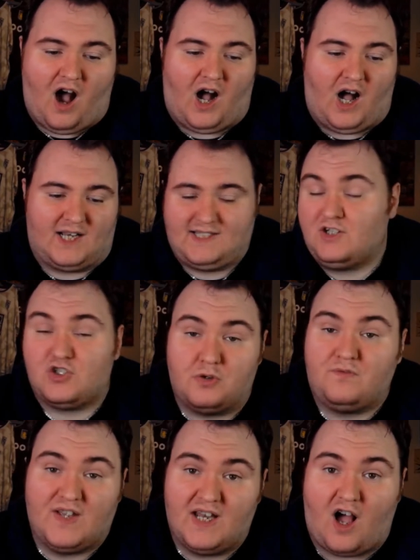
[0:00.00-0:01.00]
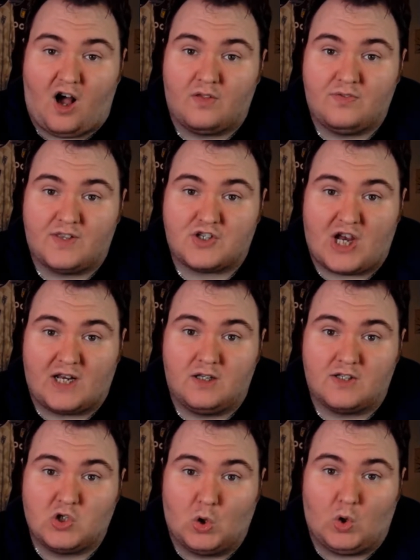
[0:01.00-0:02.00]
I didn't do Villa on the channel
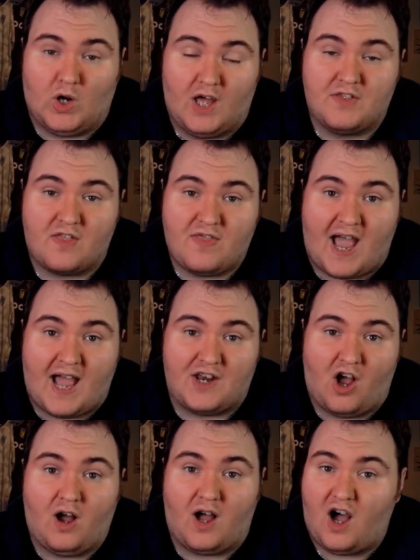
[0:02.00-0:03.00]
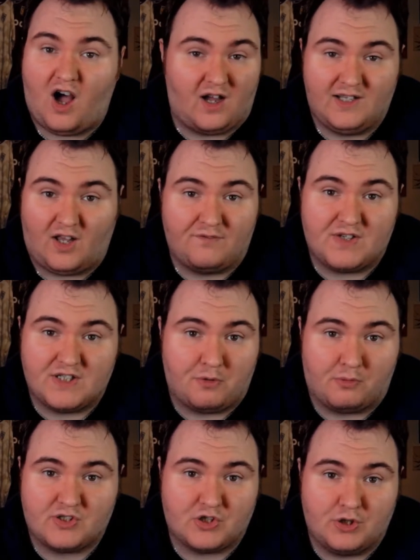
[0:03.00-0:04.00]
at all, other than a highlight video
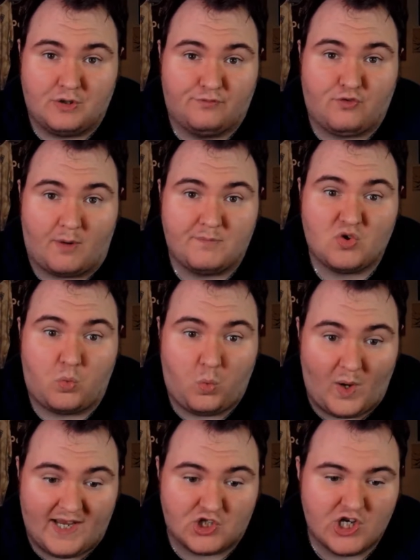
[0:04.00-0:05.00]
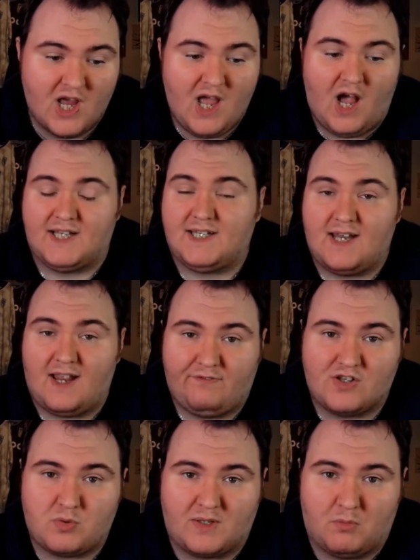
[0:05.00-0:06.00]
or 2 from Twitch. I did an
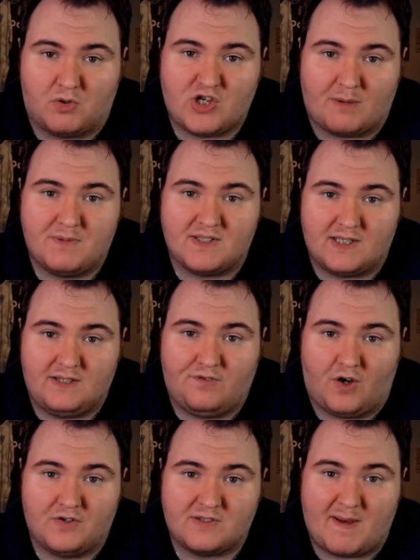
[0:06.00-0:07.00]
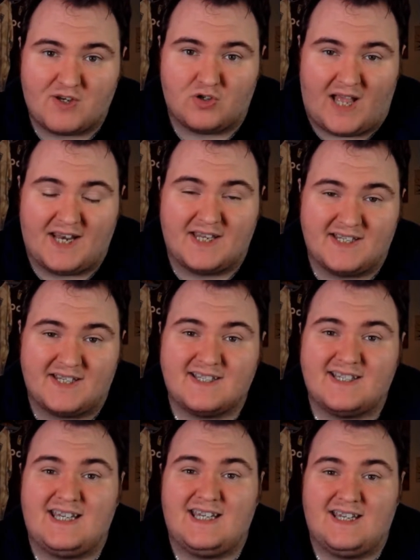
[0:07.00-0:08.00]
FN21 Champions League final special, and I did a
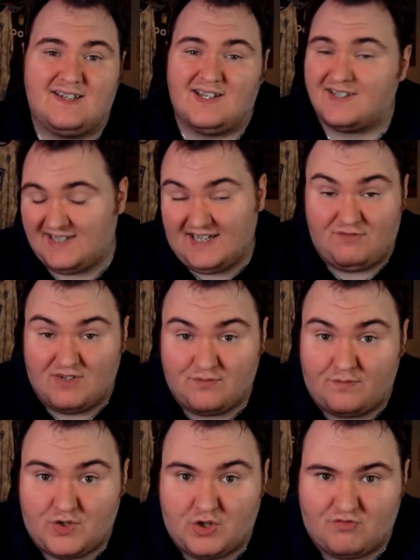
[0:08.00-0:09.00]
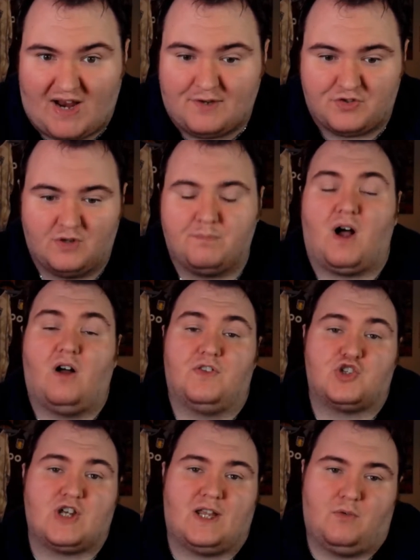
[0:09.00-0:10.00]
series review roundup on the
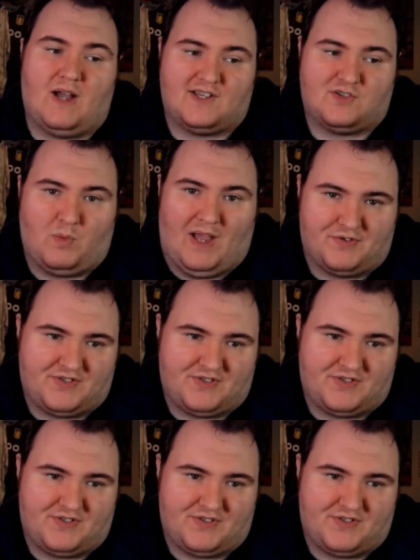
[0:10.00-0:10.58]
channel as well.